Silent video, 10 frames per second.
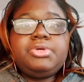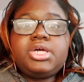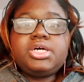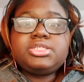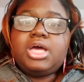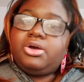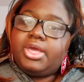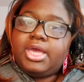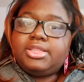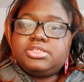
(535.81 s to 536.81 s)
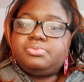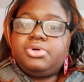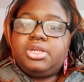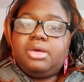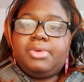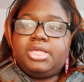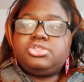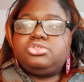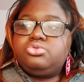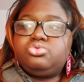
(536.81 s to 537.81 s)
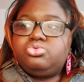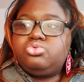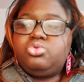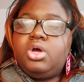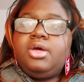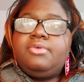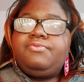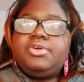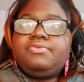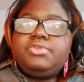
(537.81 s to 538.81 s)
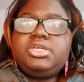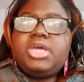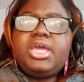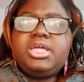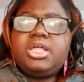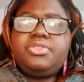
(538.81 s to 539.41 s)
because, okay, at this point I'm at 258,